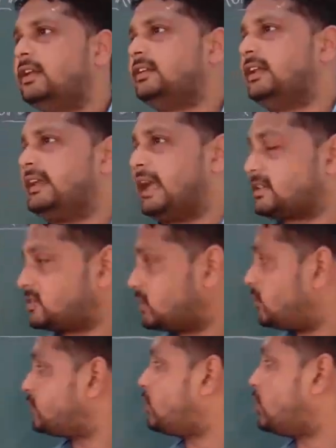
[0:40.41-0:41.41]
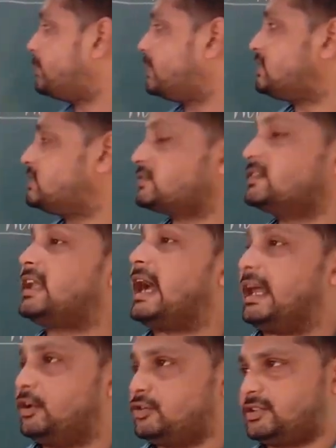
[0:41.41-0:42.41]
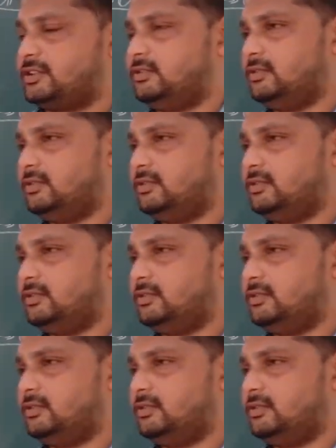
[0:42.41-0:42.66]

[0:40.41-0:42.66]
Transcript: then reaction of nonmetals with halogen,